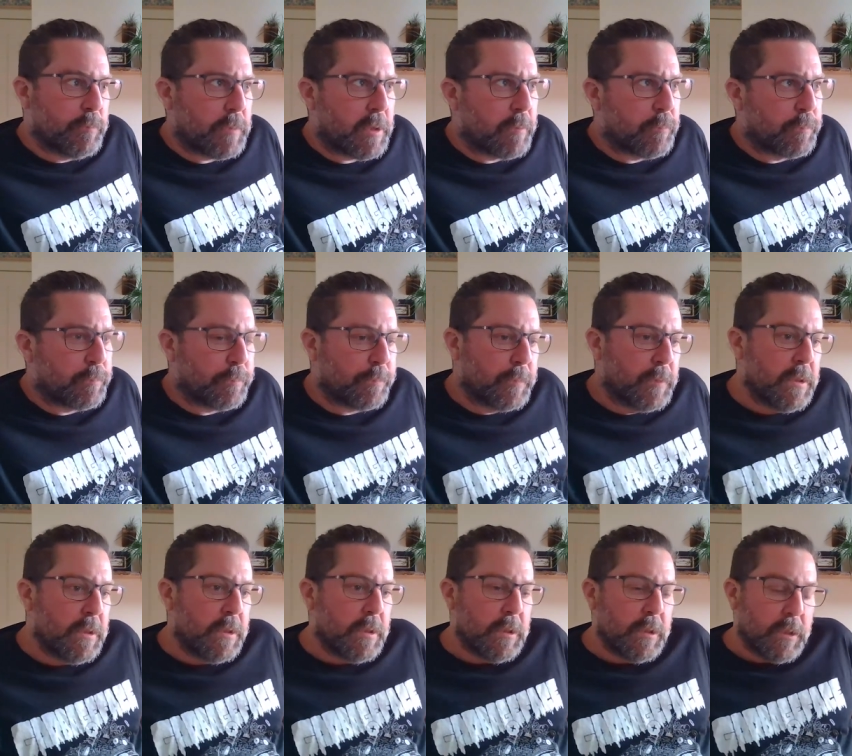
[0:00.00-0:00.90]
a
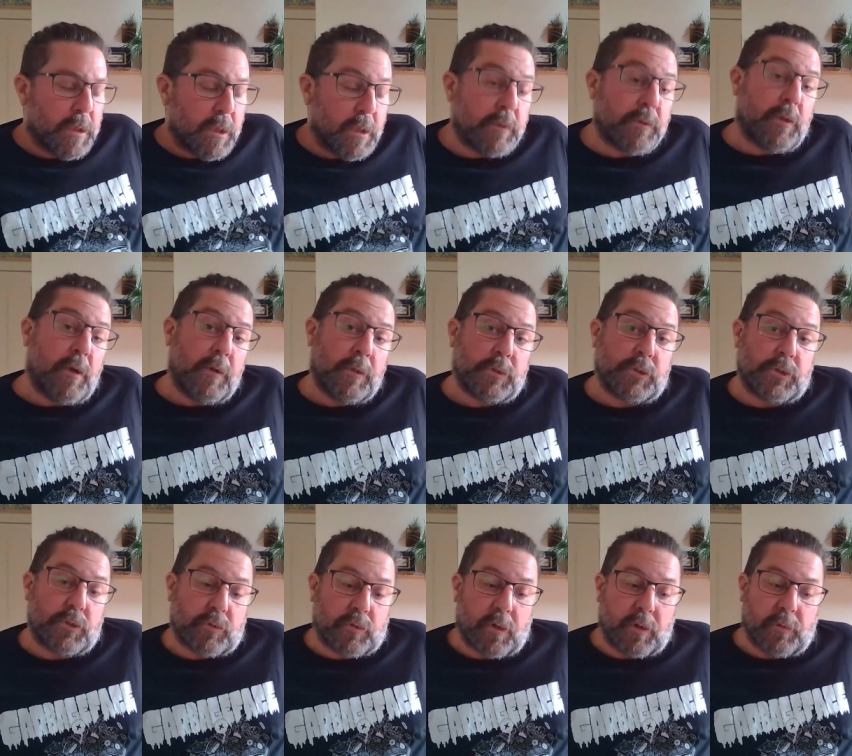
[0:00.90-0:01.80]
a large
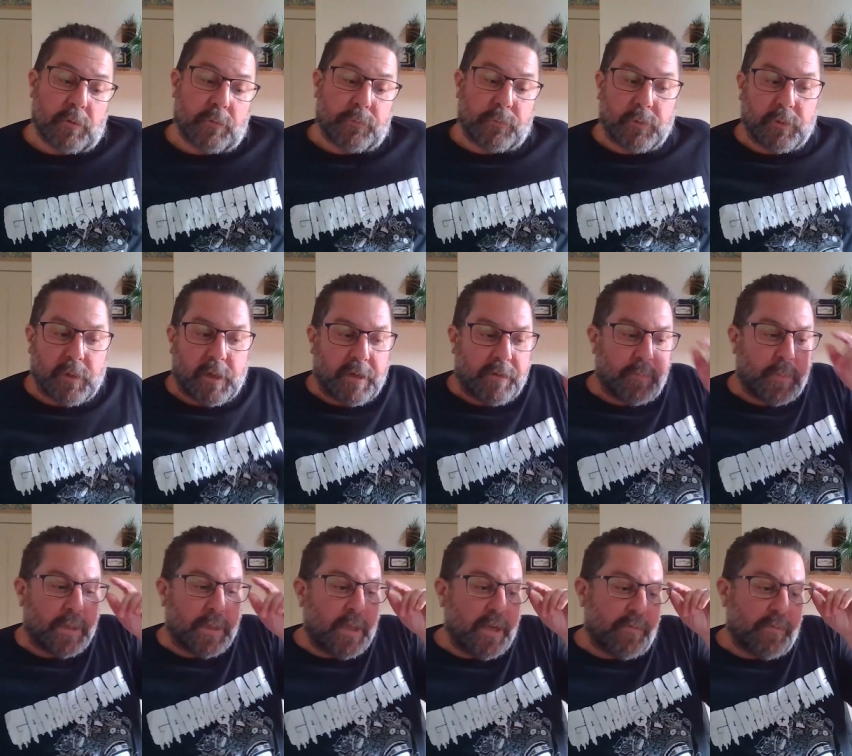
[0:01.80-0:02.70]
struggle for a lot of
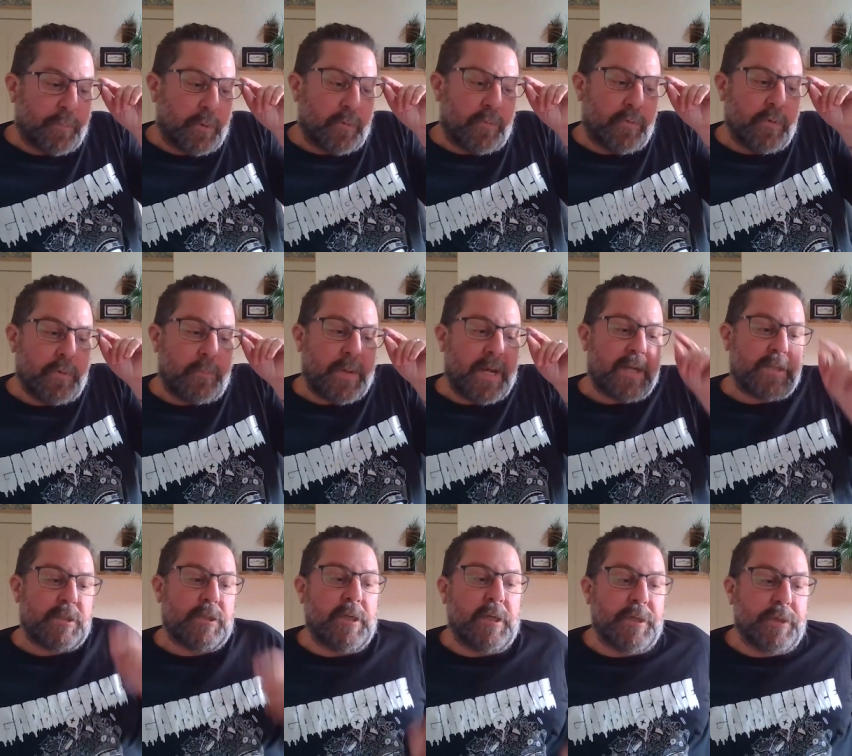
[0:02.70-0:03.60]
my life, but over the
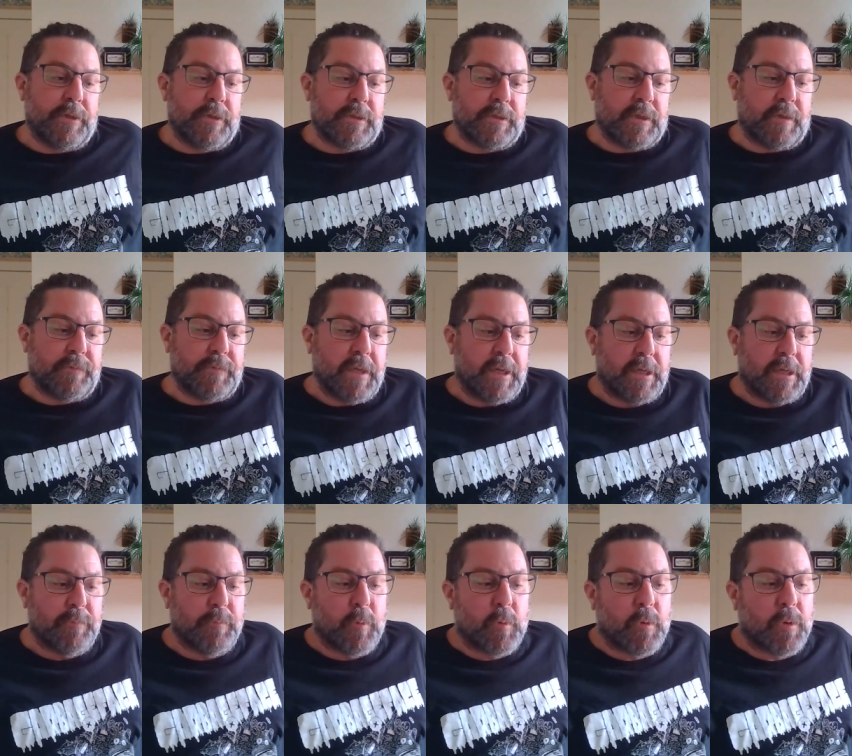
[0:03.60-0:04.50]
past ten years, I've
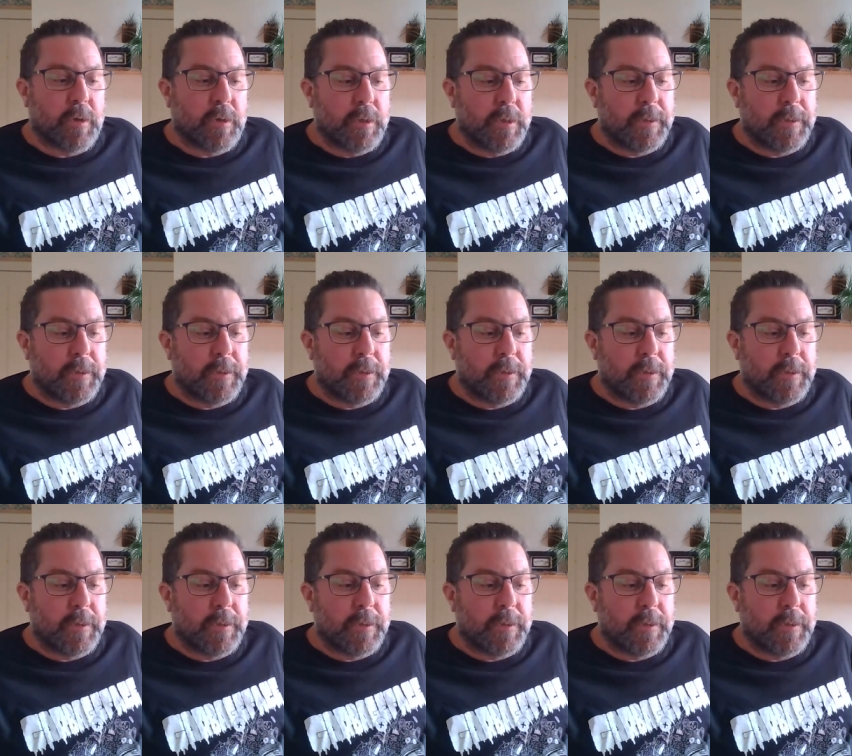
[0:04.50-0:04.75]
taken more